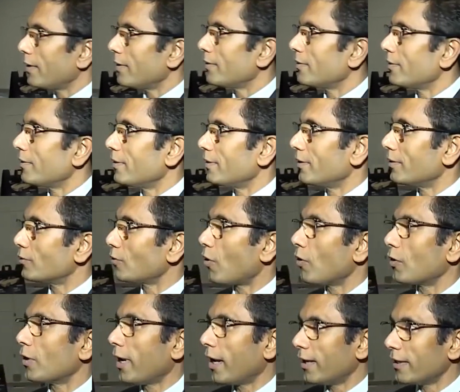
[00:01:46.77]
and it is
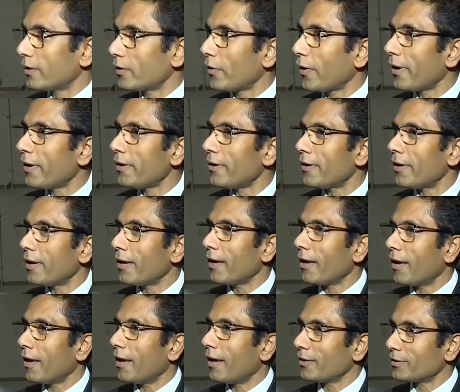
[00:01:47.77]
on healthcare
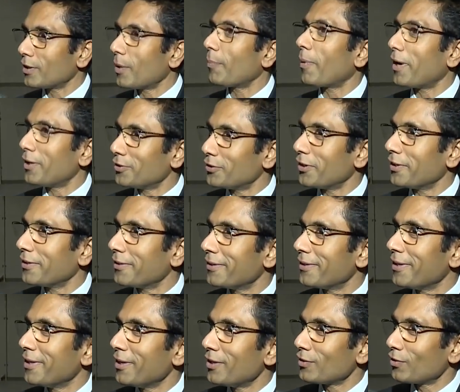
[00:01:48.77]
and supply chain.
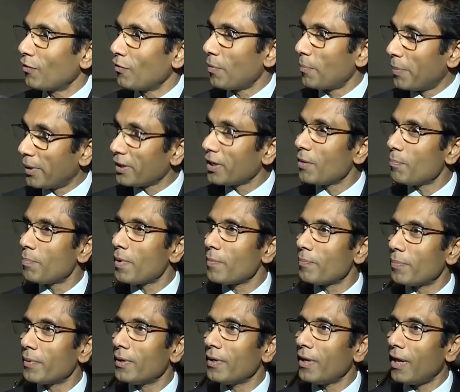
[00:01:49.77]
Okay. So we bring in
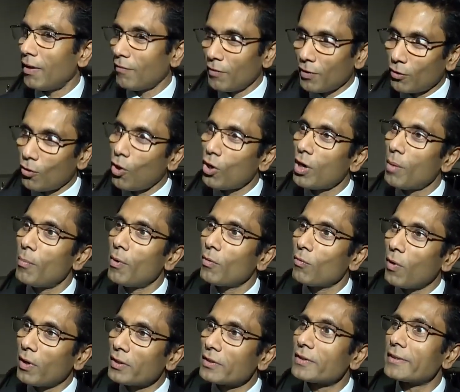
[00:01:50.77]
people and we talk about
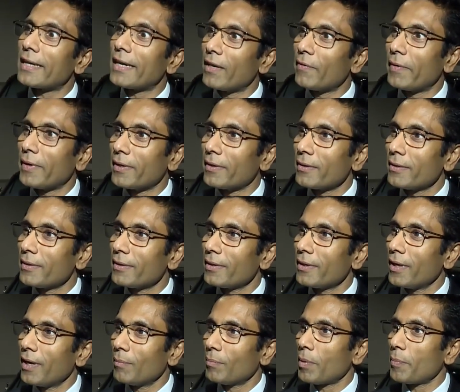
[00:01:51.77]
what is relevant.
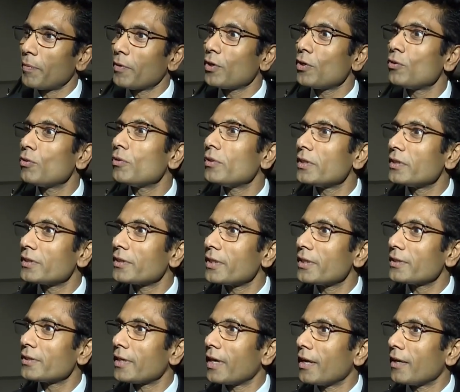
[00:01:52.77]
And people need to
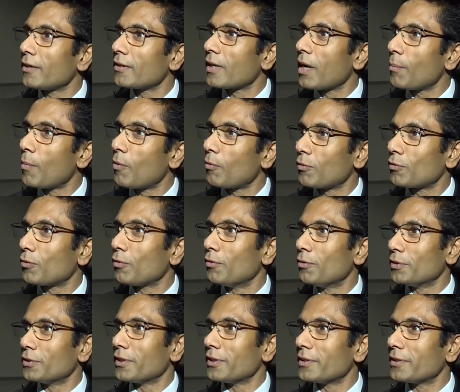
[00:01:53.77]
discuss and come up with
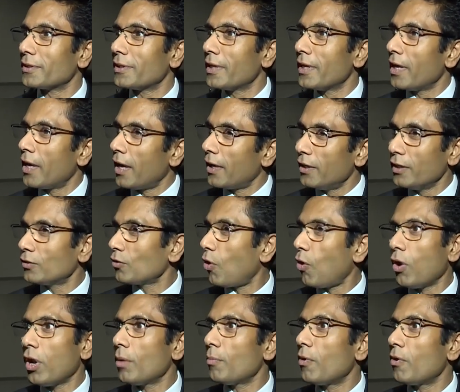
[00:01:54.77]
solutions. And it's
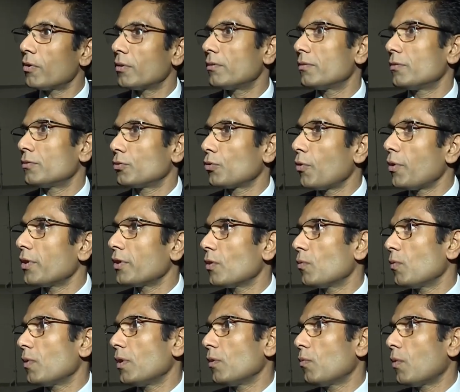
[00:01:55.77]
all about showing
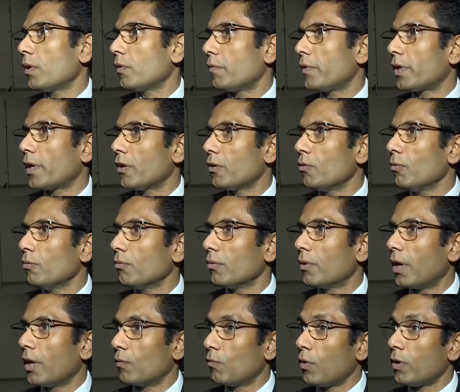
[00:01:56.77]
the world what we can do
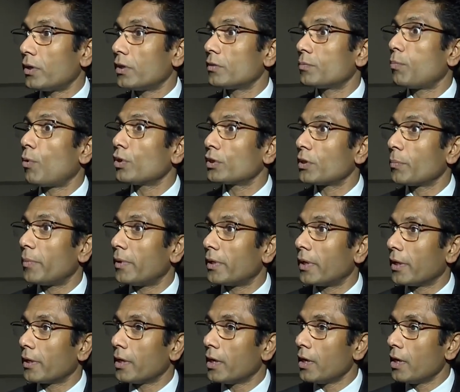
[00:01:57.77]
and what is possible
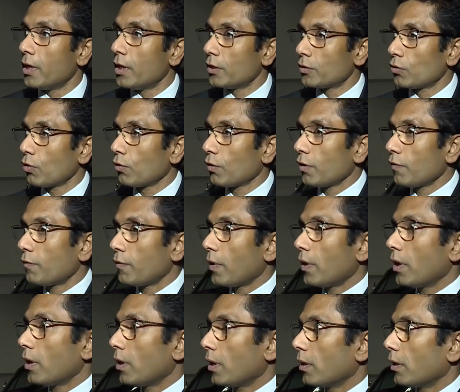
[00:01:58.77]
there. So if
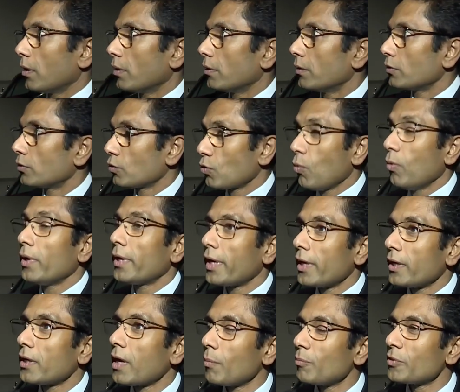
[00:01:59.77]
a school
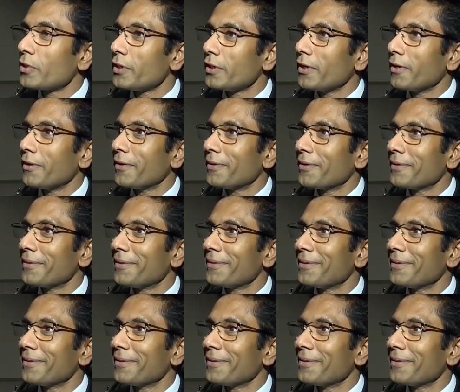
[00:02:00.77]
kid comes in here,